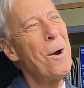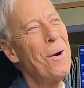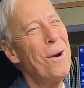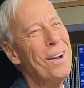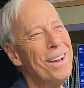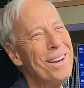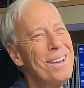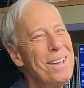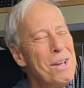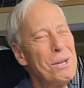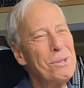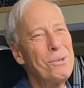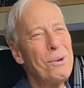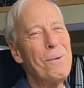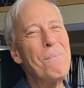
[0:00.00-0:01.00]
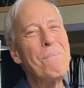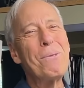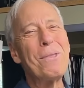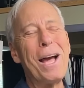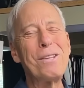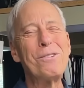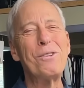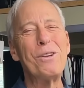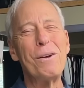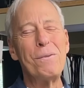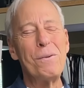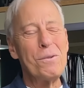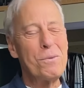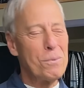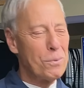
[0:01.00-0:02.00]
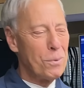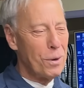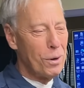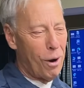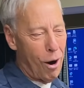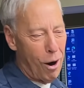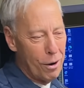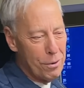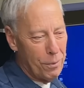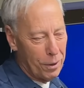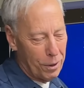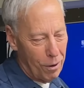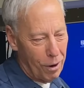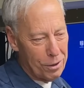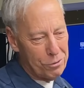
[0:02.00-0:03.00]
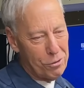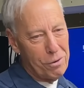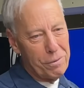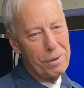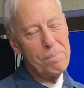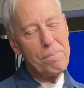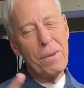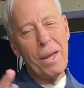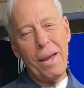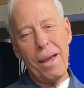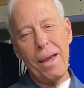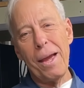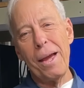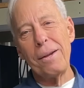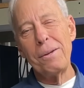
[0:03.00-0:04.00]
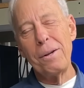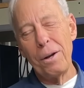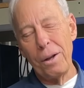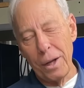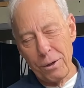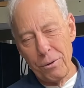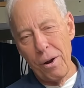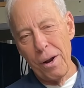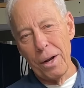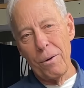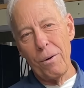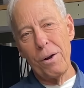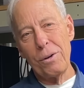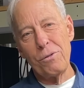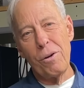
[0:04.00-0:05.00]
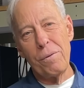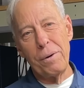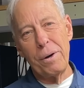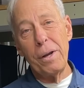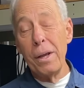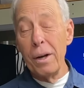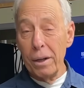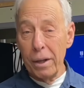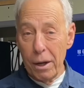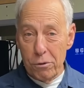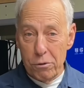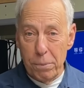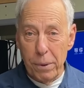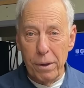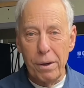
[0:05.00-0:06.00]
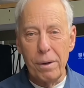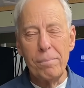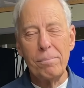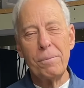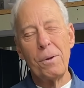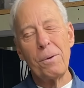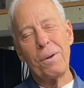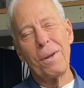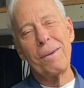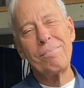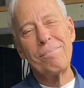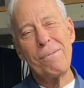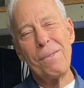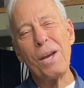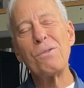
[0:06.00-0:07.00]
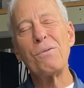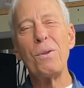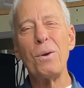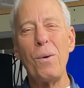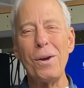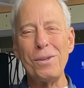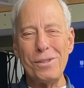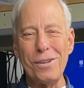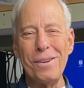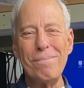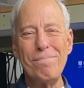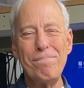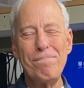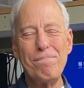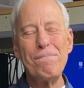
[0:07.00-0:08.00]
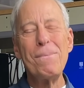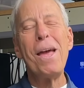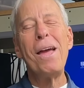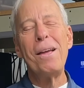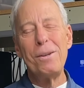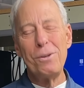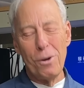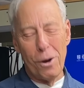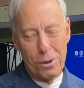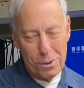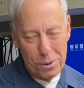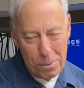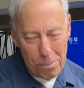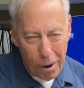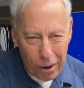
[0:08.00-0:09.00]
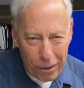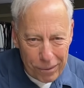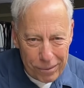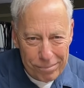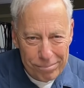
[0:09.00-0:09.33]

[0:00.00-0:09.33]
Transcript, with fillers: All right. So that's the difference between a hardware crossover and an electronic crossover in a loudspeaker. Okay. Thanks for the question. Talk to you tomorrow.